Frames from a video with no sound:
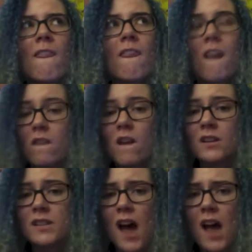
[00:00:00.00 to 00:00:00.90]
a
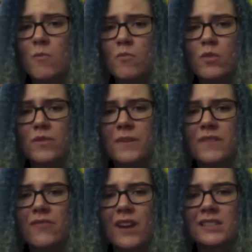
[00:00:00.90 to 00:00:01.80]
long time. We've been
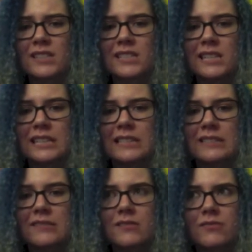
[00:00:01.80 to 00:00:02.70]
friends
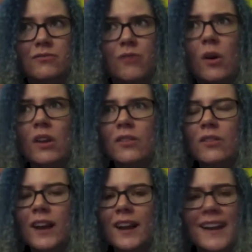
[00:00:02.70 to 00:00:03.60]
since 4th
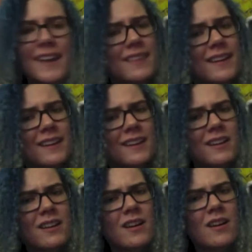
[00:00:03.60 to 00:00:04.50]
grade, I
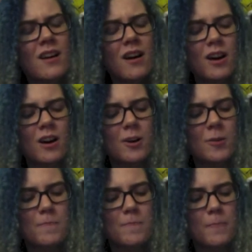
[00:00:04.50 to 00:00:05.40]
think.
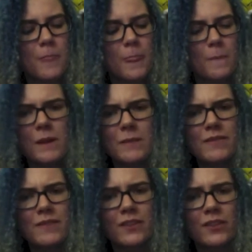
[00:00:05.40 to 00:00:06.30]
Maybe
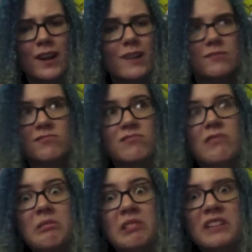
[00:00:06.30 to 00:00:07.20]
5th grade.
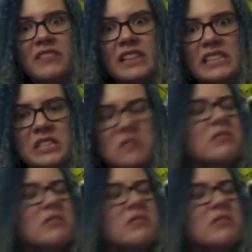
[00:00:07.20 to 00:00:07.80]
One of the two.